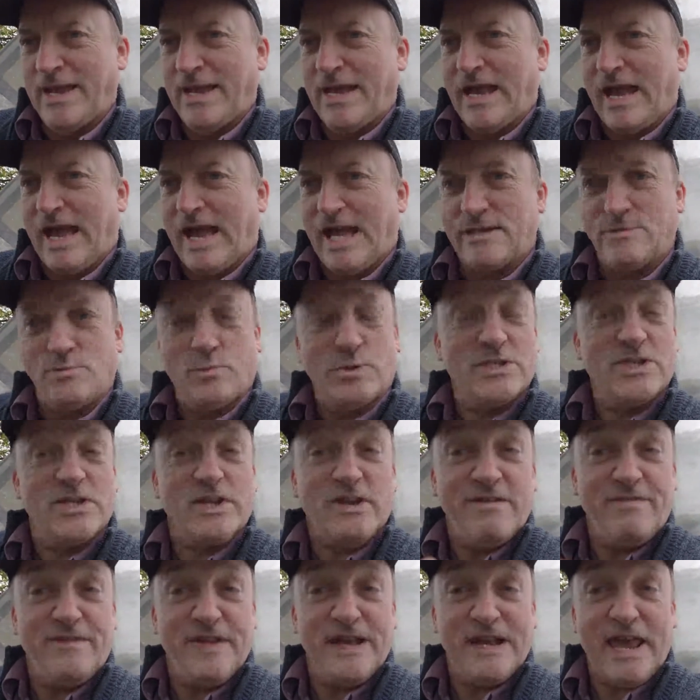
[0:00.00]
And what did
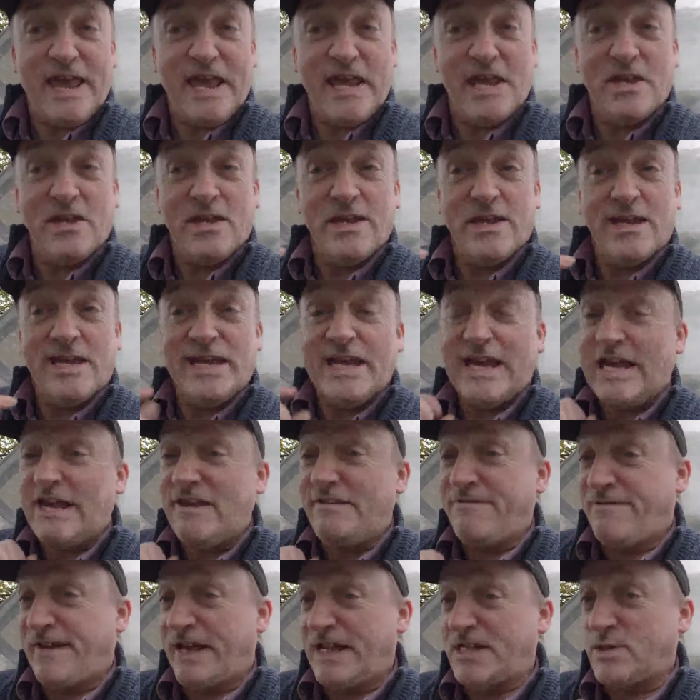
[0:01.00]
it feel like?
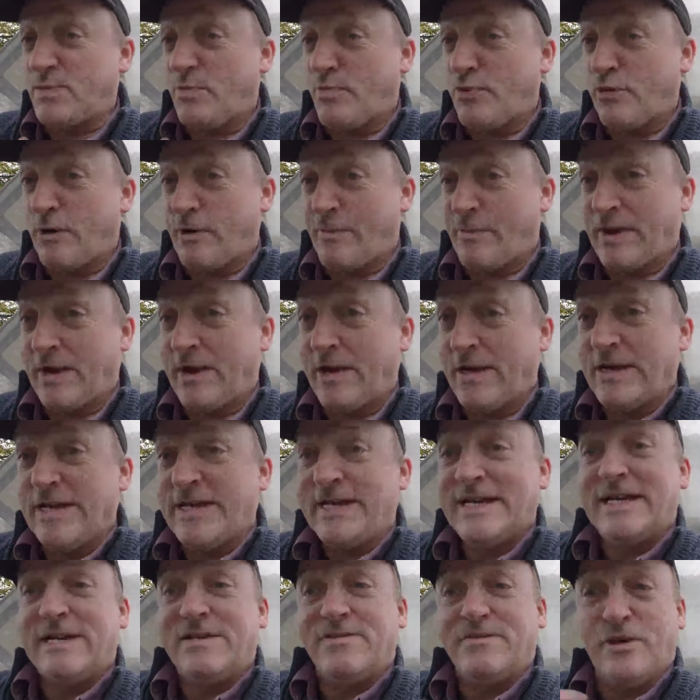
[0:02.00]
It felt proper.
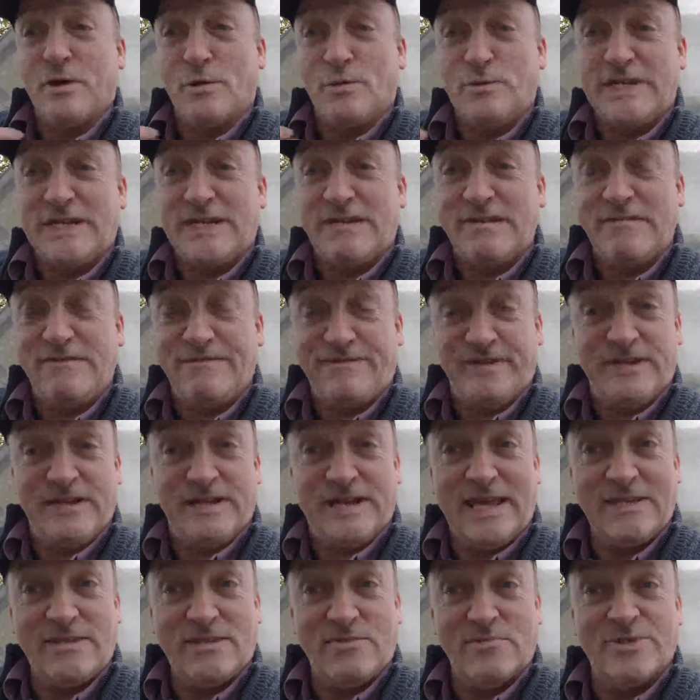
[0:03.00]
Though it didn't feel
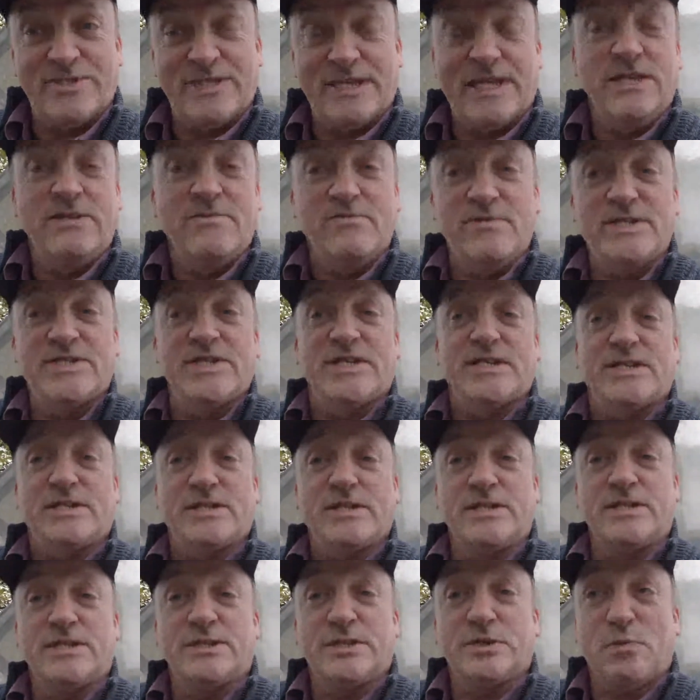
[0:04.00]
like there was any
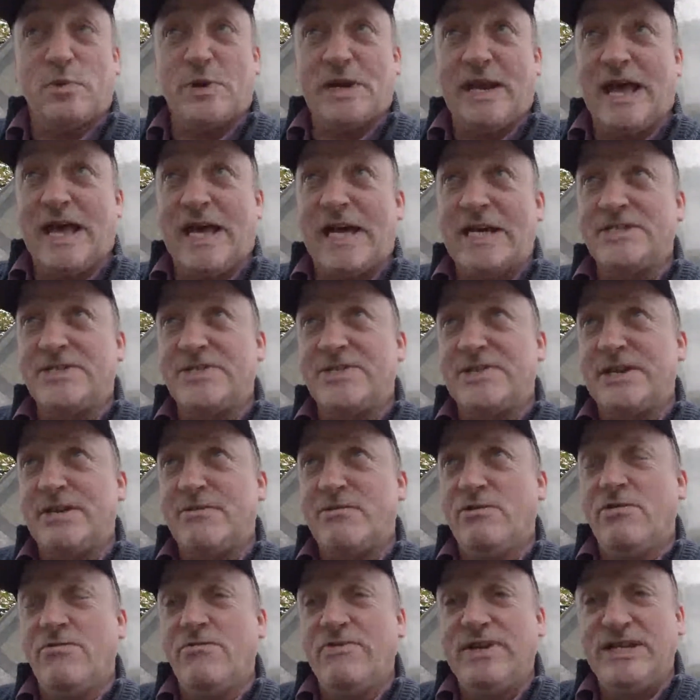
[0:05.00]
resistance when I had zero
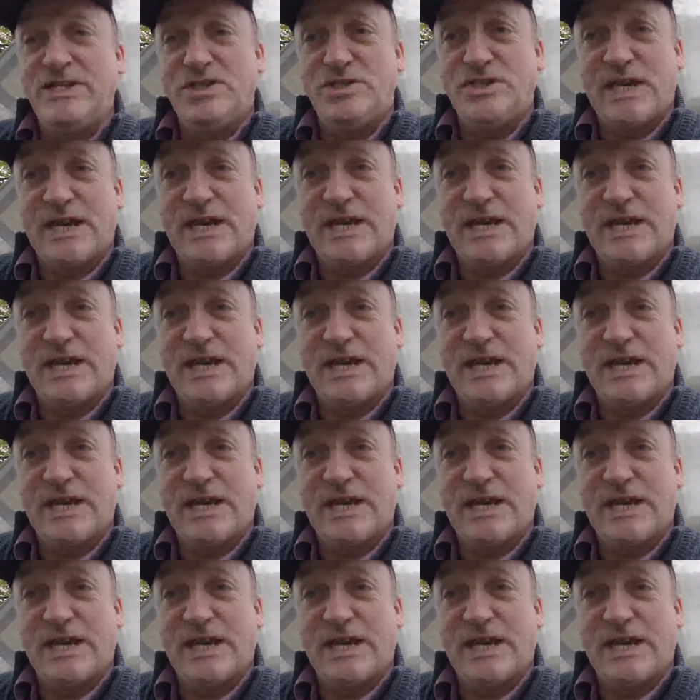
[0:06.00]
regen.